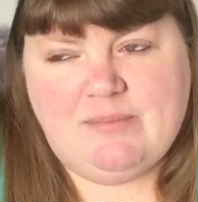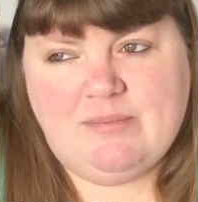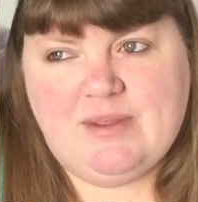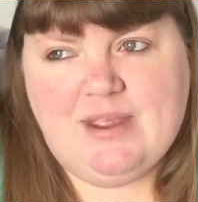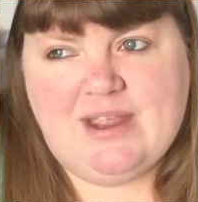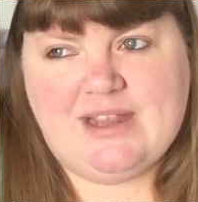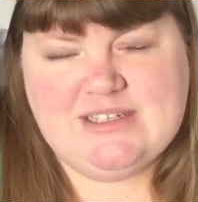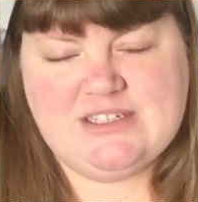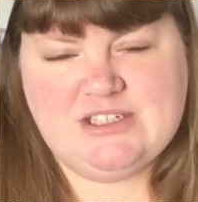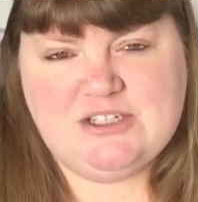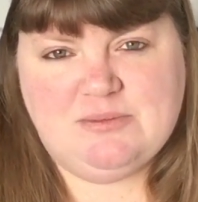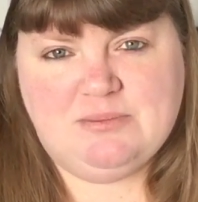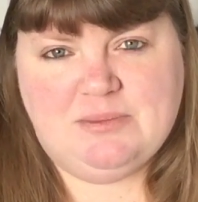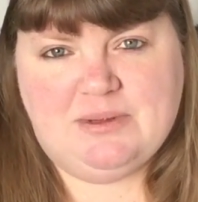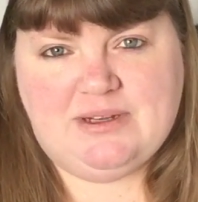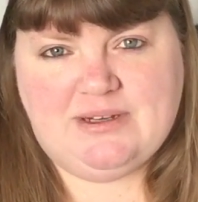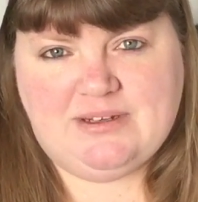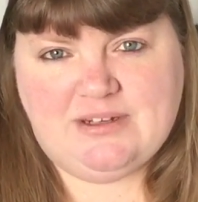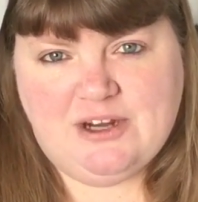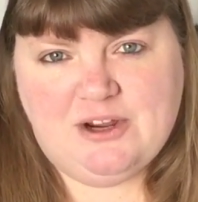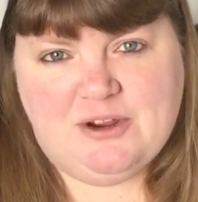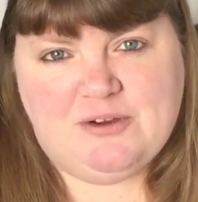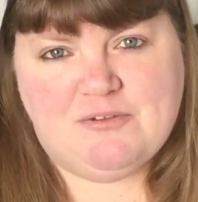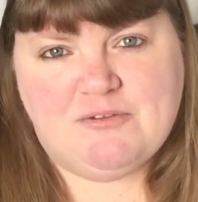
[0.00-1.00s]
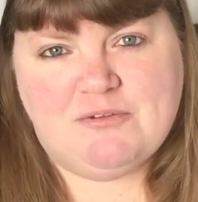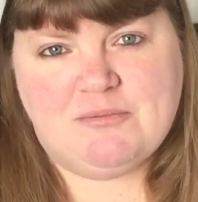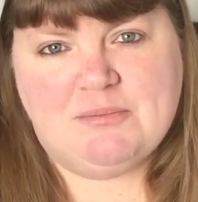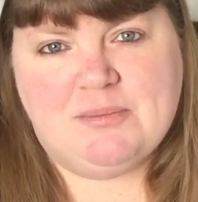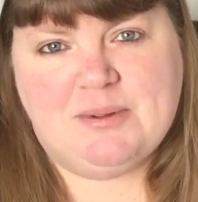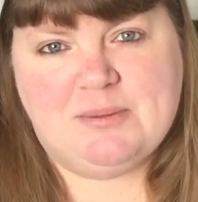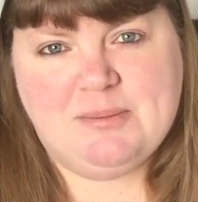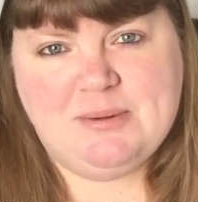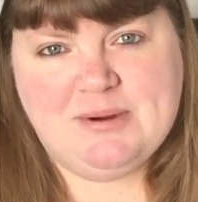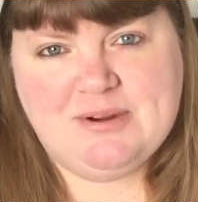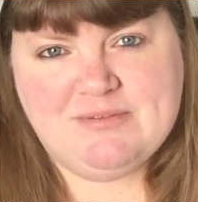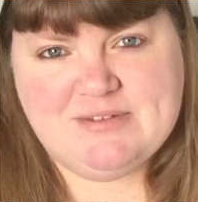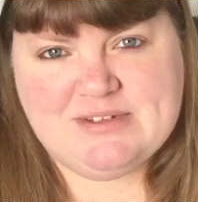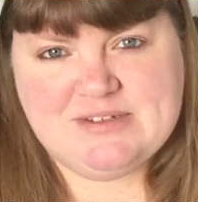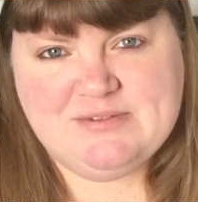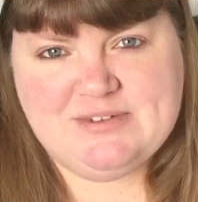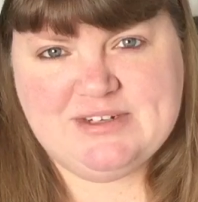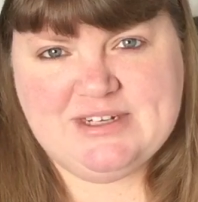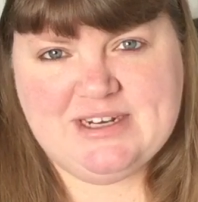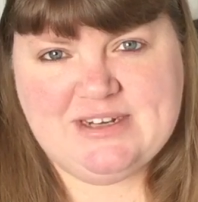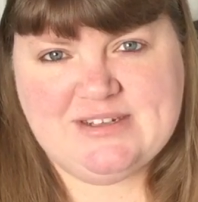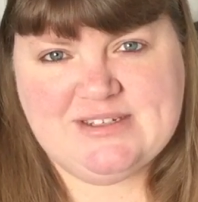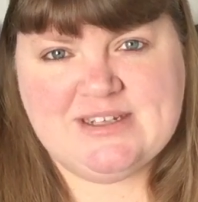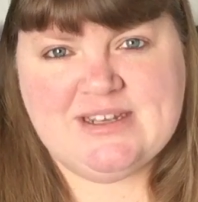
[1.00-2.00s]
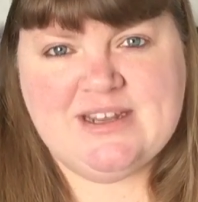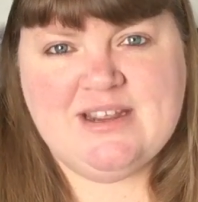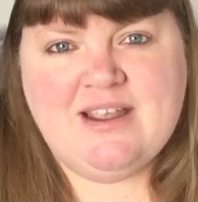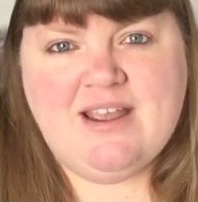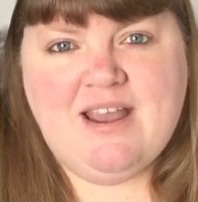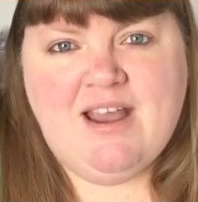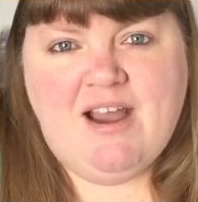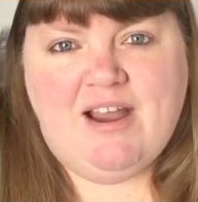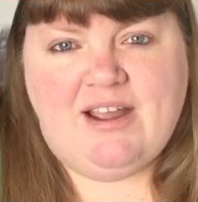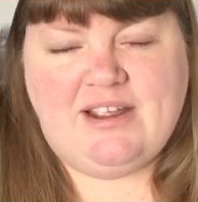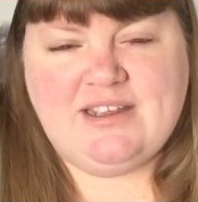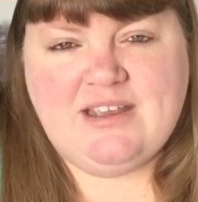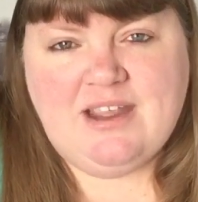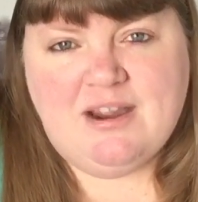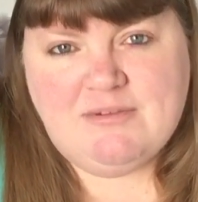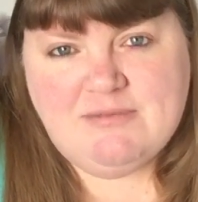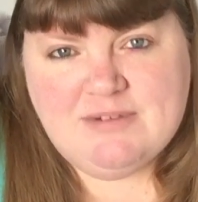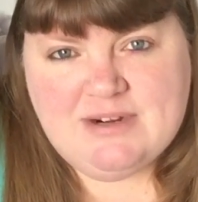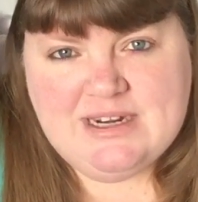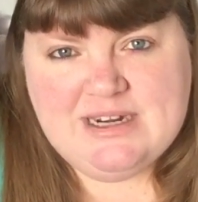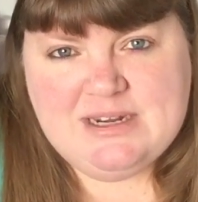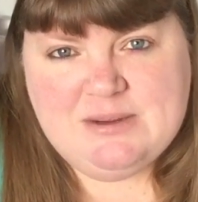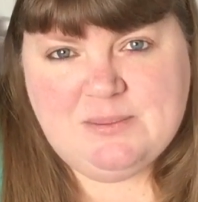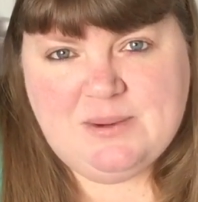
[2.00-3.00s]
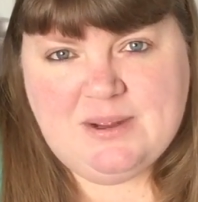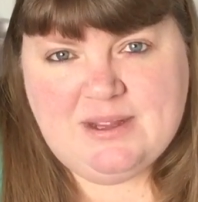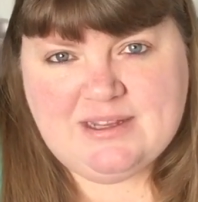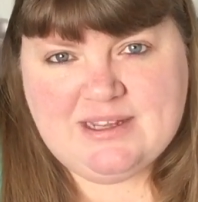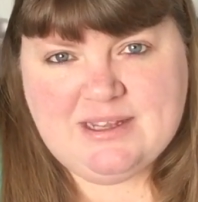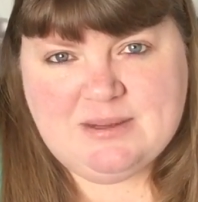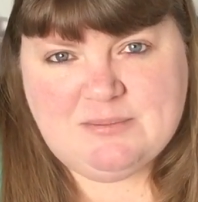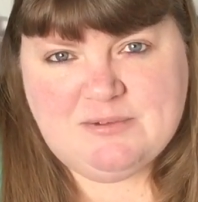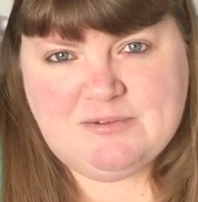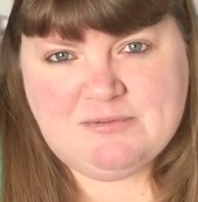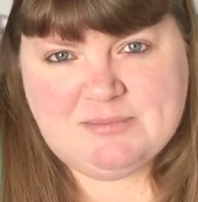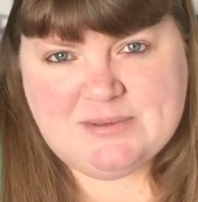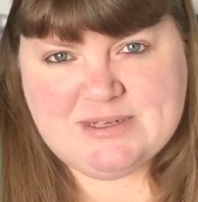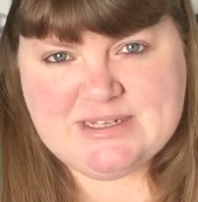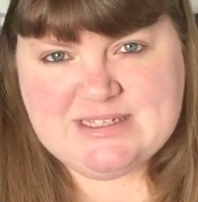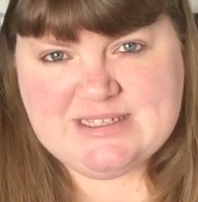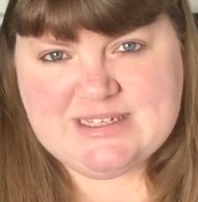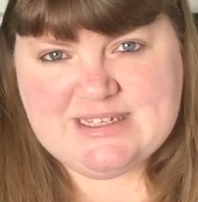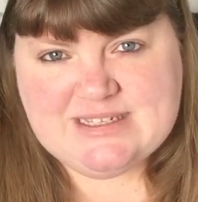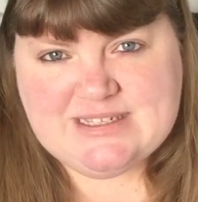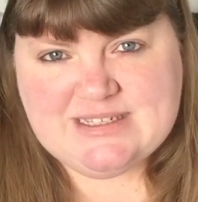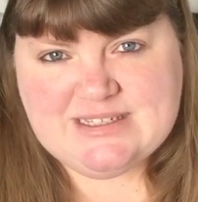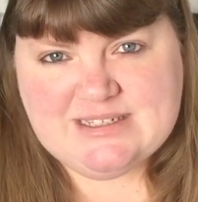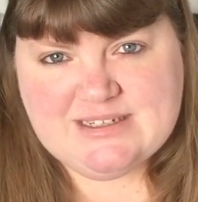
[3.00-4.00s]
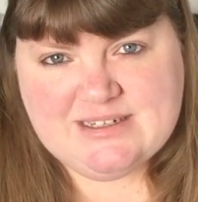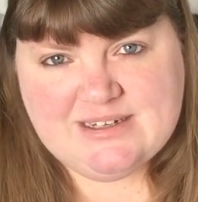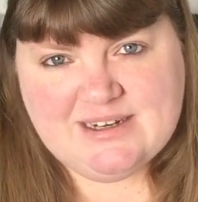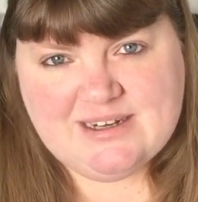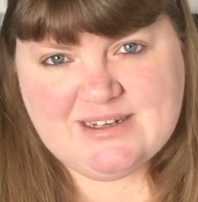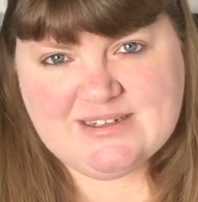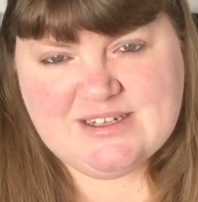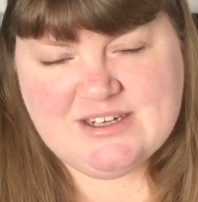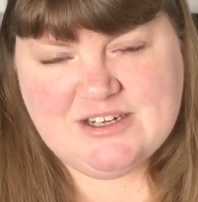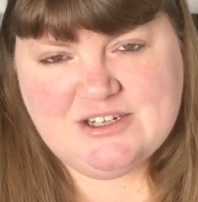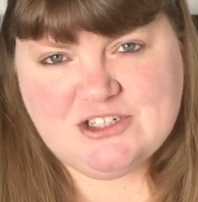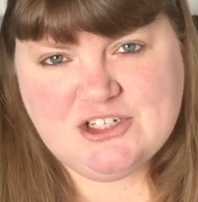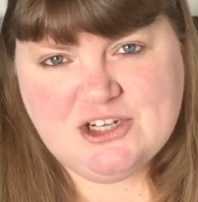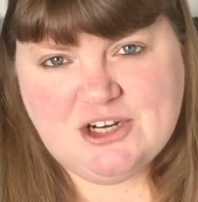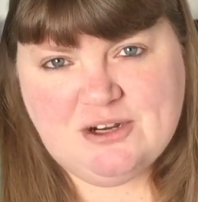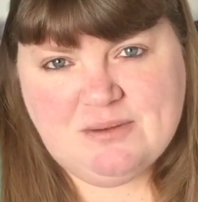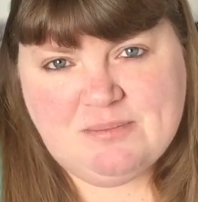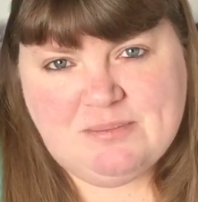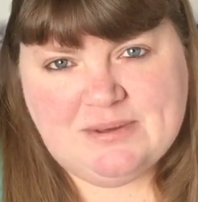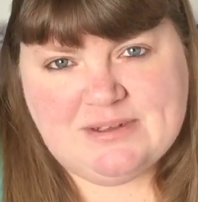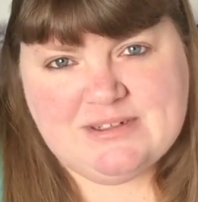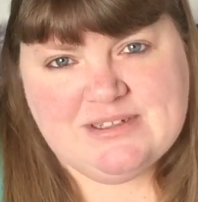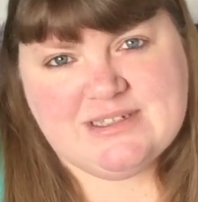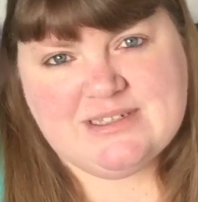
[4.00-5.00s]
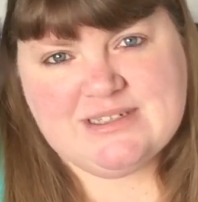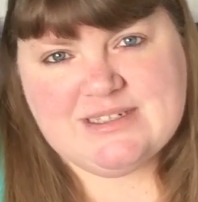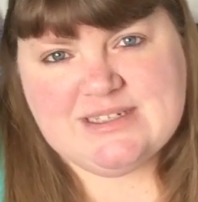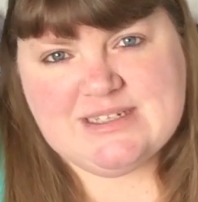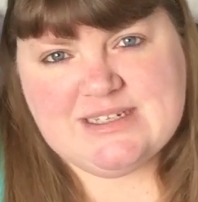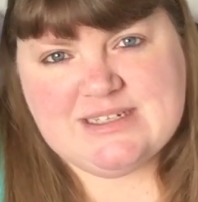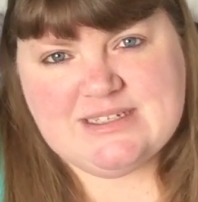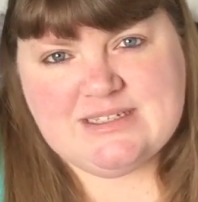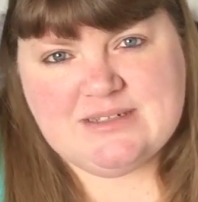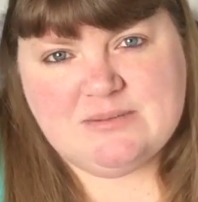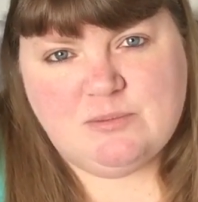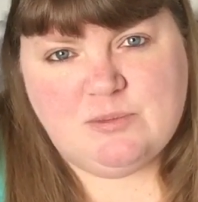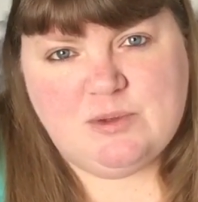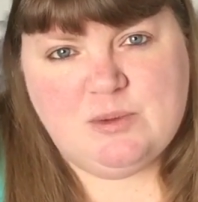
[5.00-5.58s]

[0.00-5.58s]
as you might know from my previous videos, I'm currently working with my sister as her childminding assistant.